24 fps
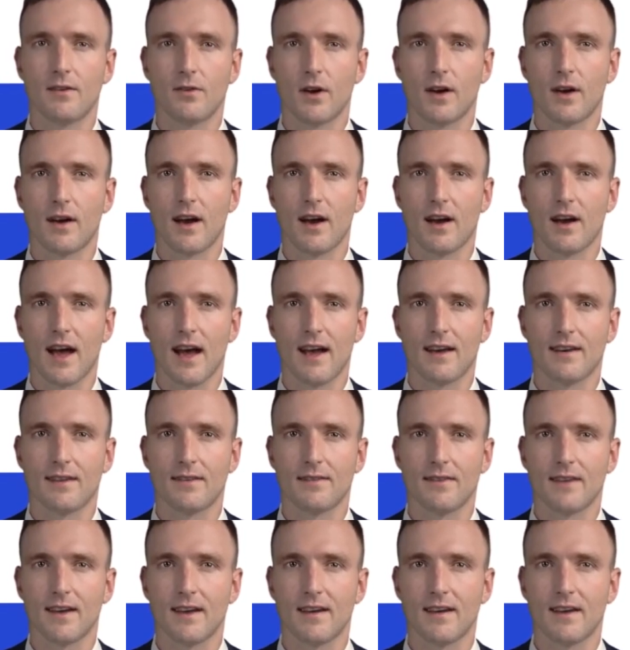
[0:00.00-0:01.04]
work on
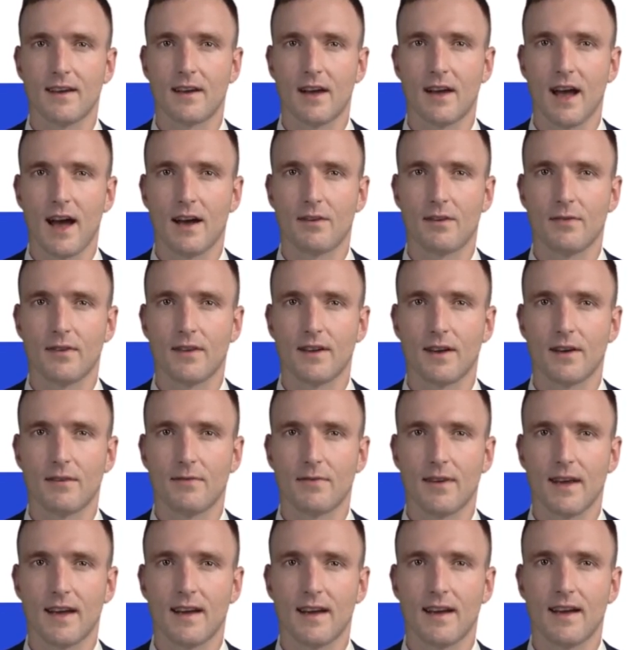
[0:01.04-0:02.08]
activities aligned with their
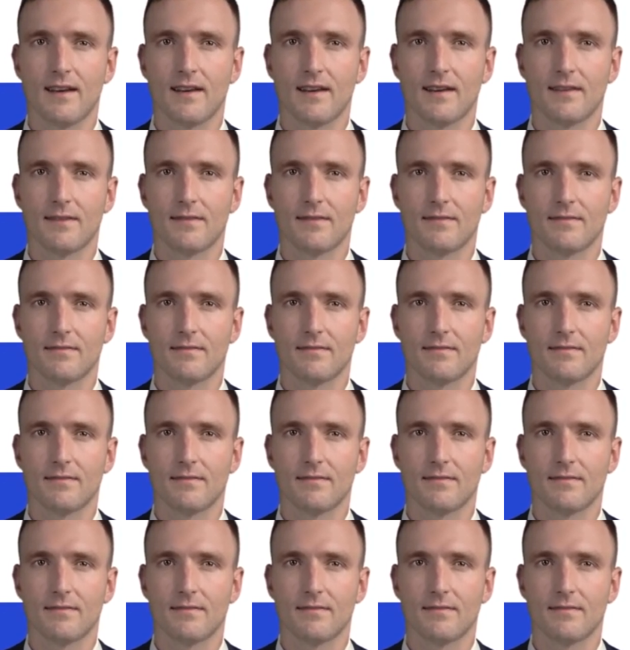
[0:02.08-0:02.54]
abilities.